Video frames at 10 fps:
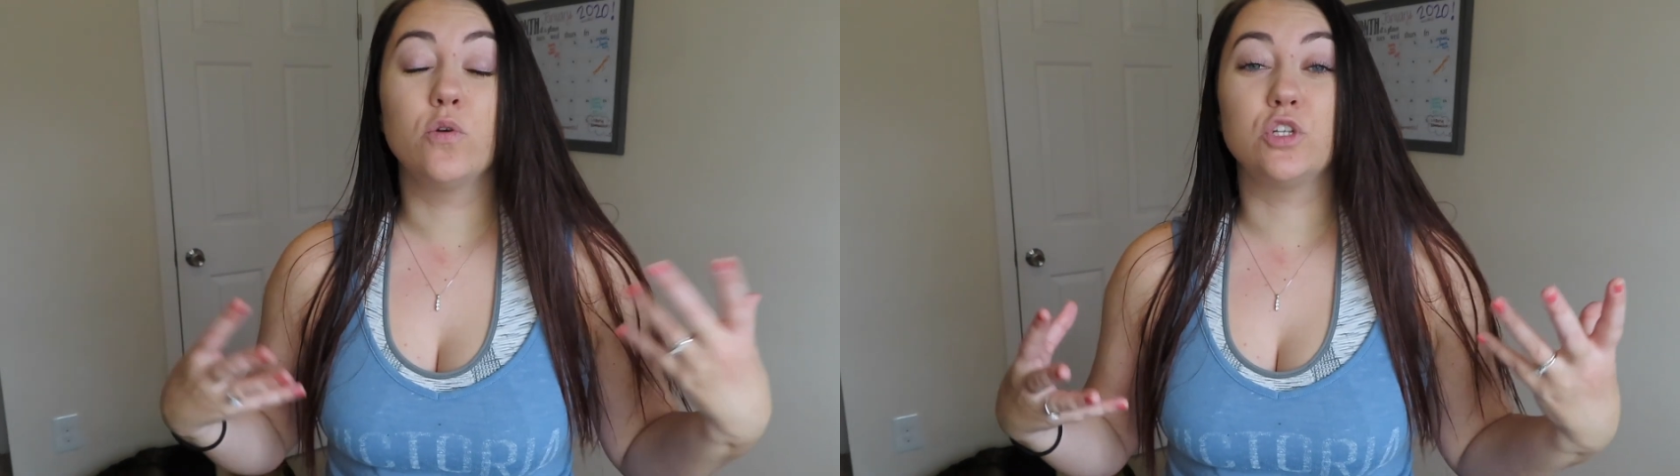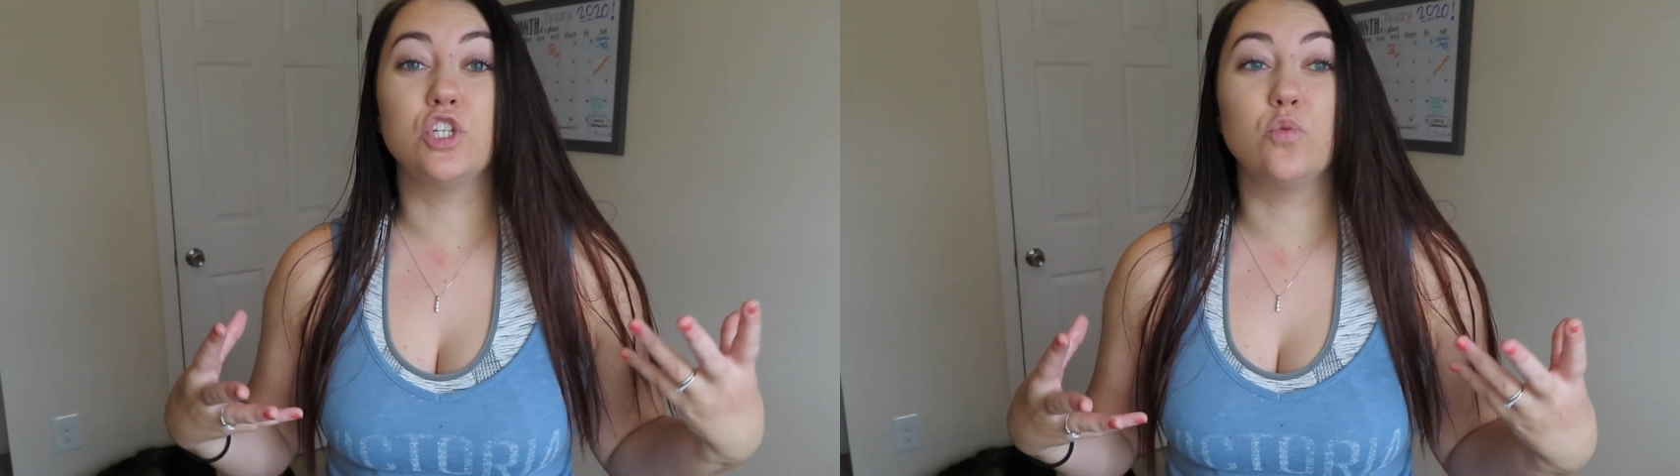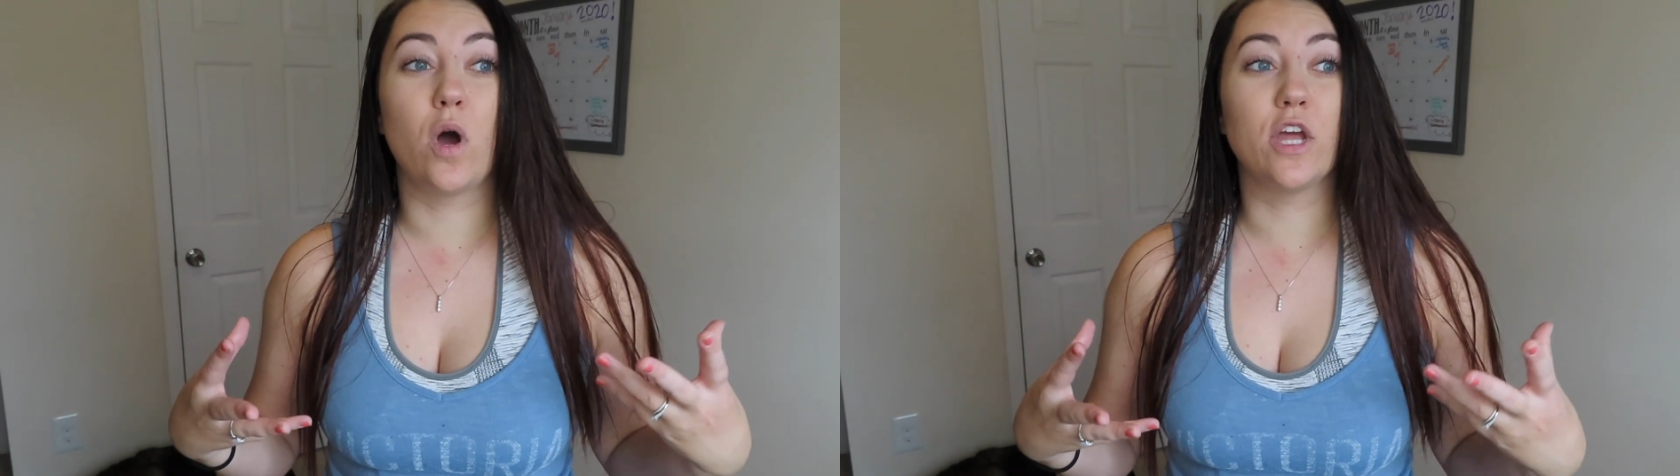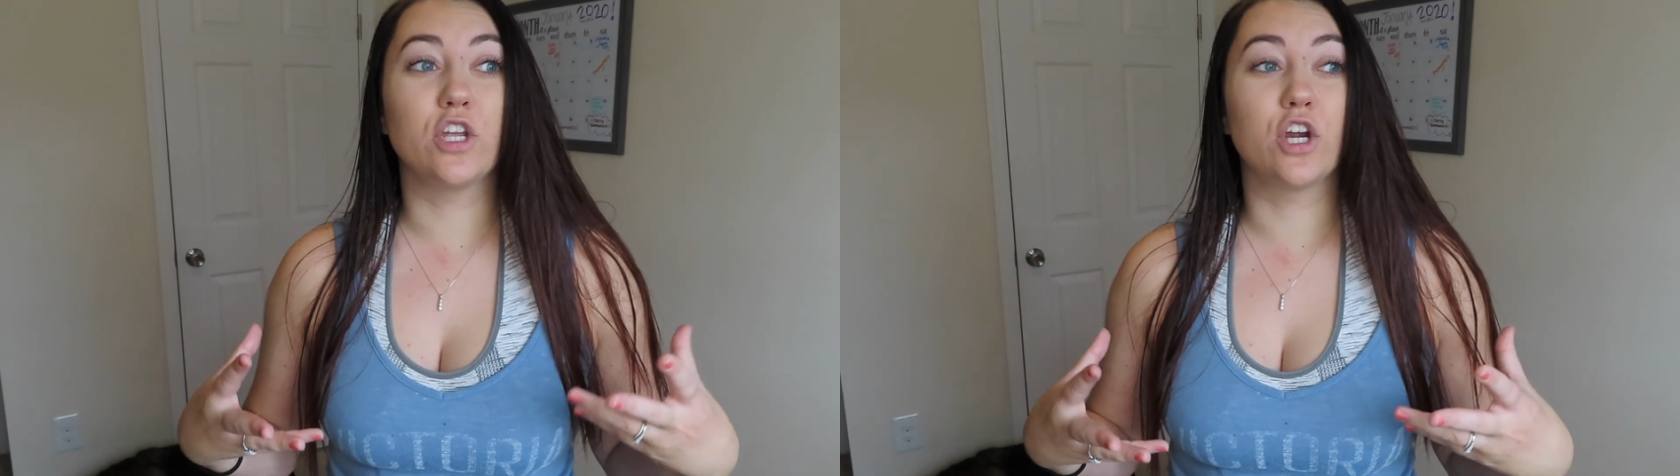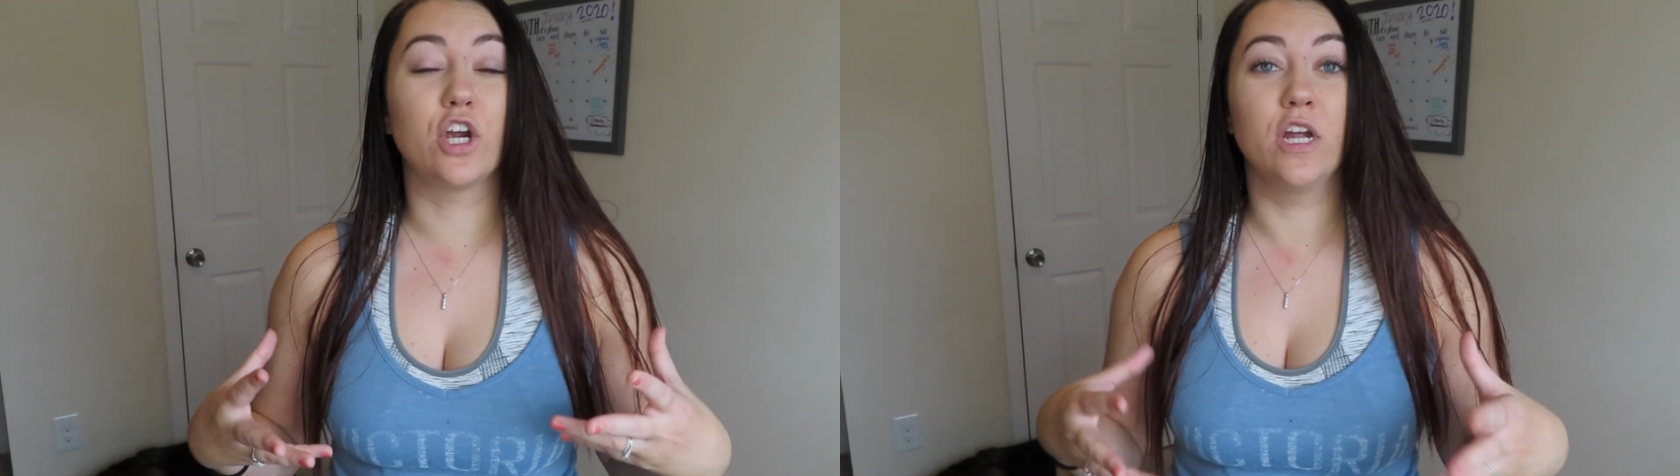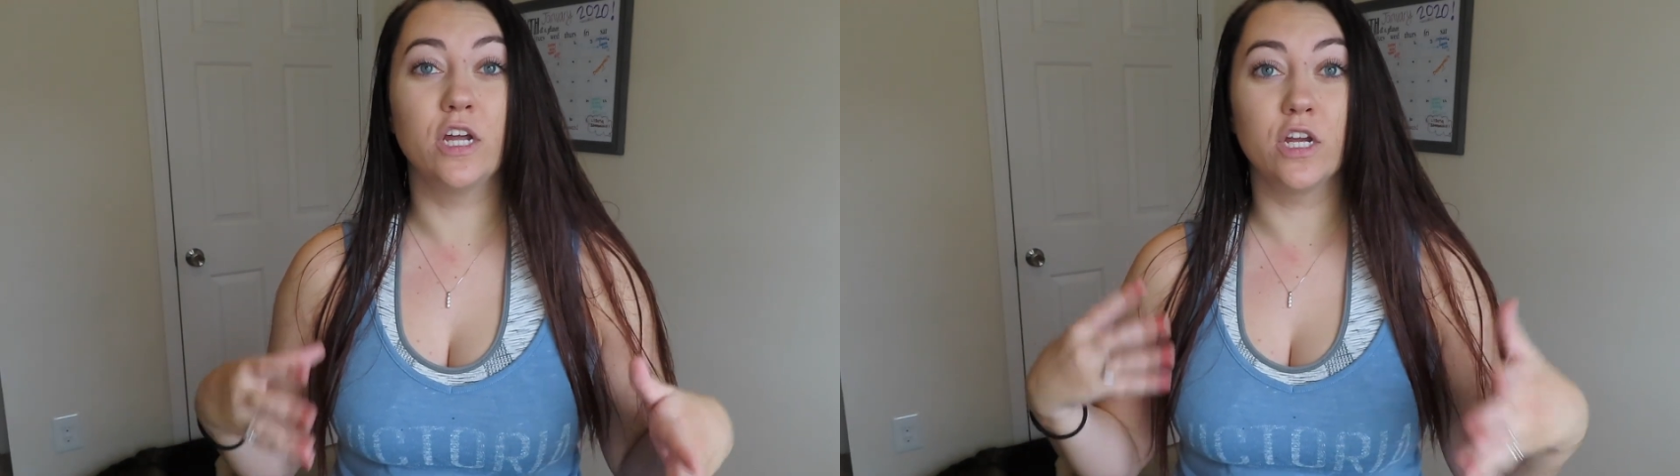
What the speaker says: which you want your